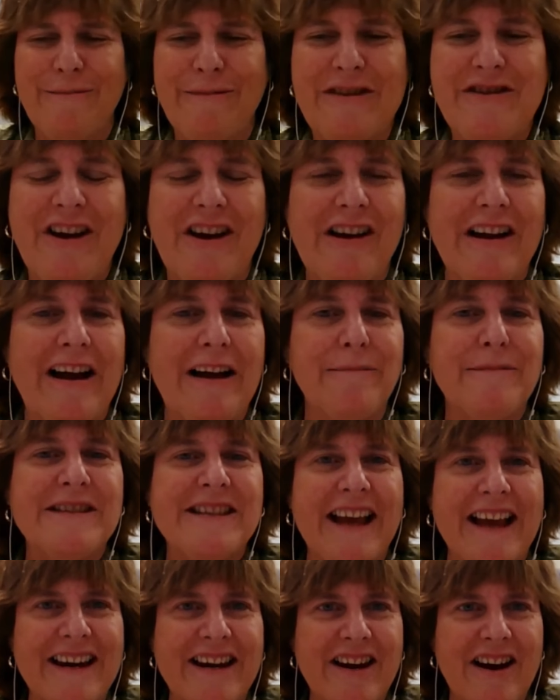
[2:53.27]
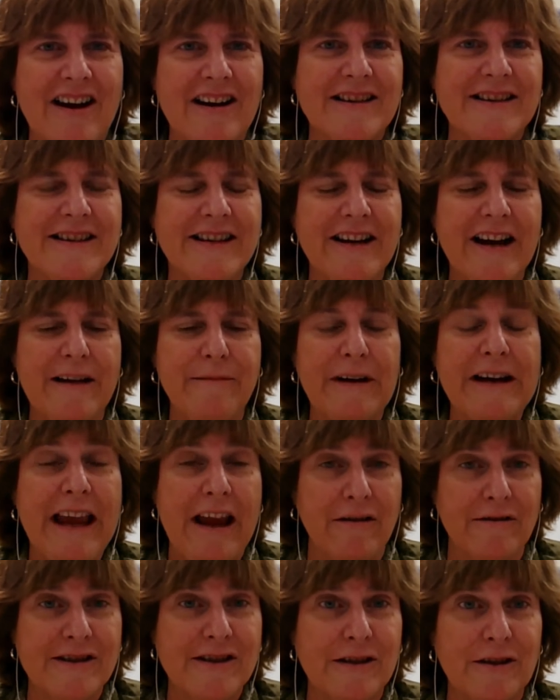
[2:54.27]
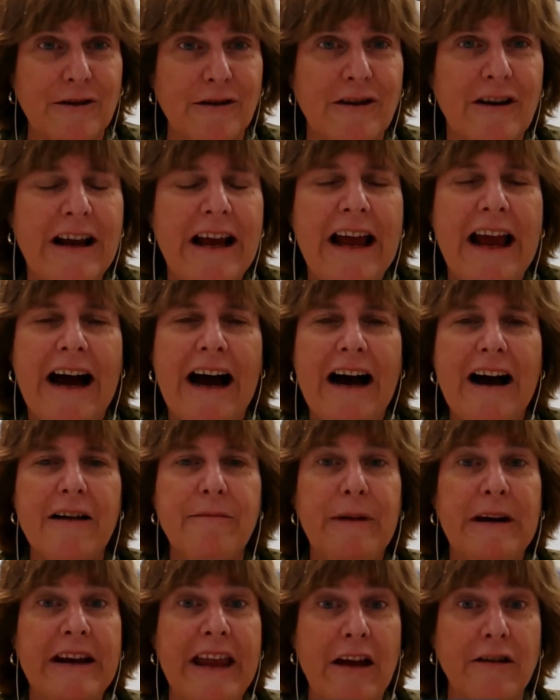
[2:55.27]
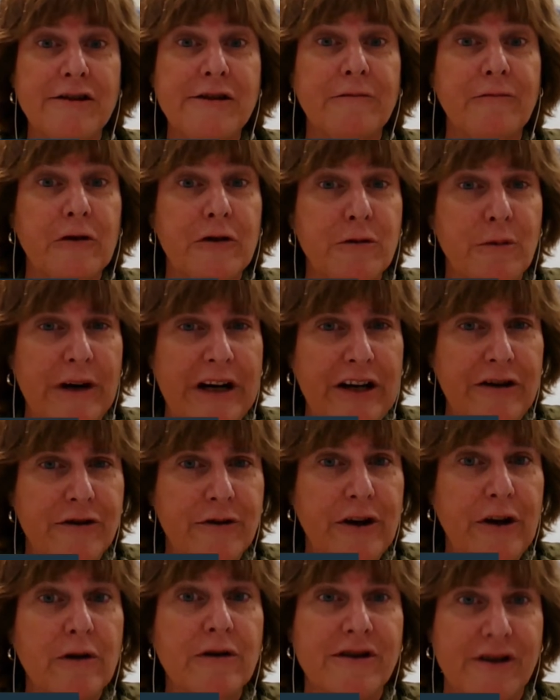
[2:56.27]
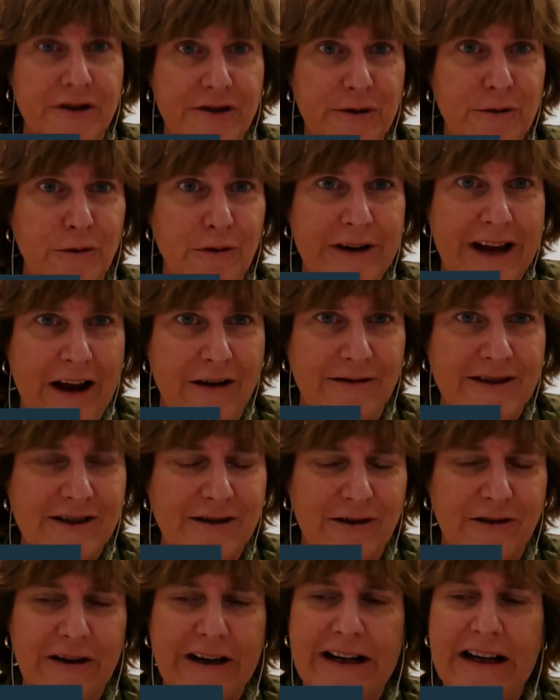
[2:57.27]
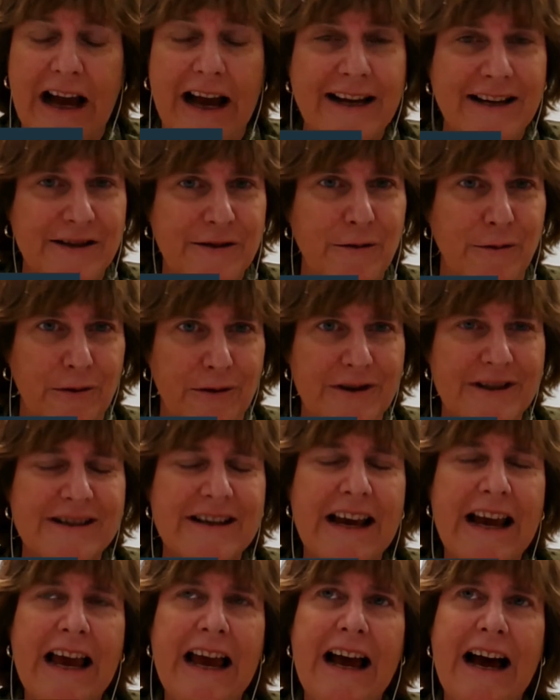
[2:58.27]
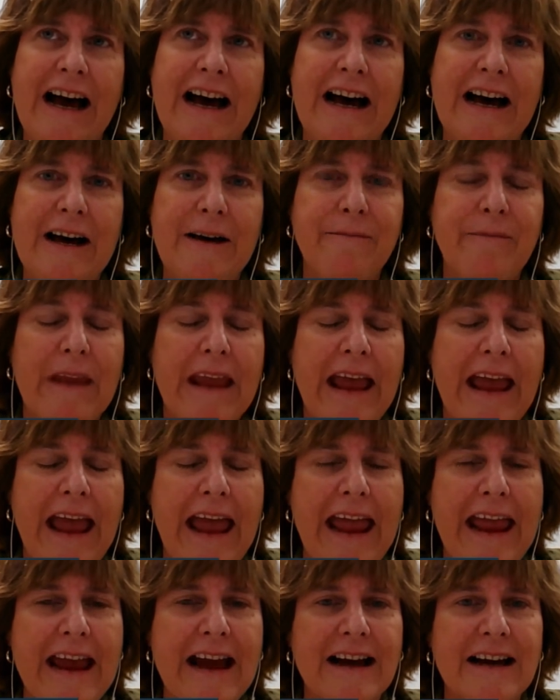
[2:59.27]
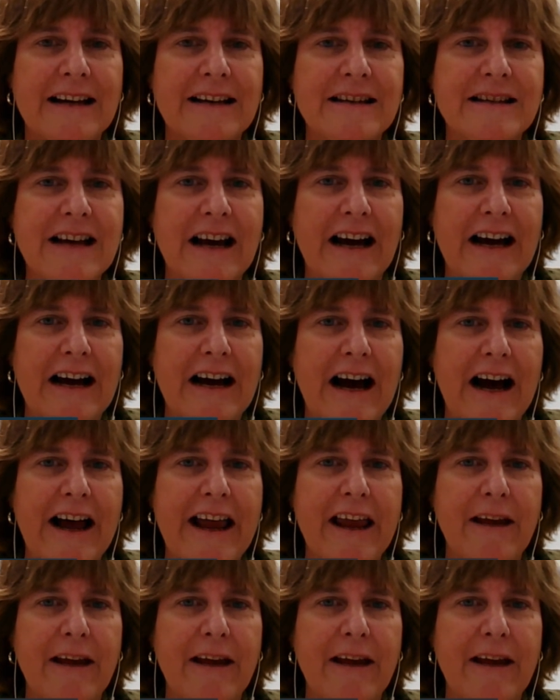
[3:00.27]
you, Michelle. I'm Sandy Austin. I'm a counselor. I've been a counselor for 22 years, a school counselor in high schools. And I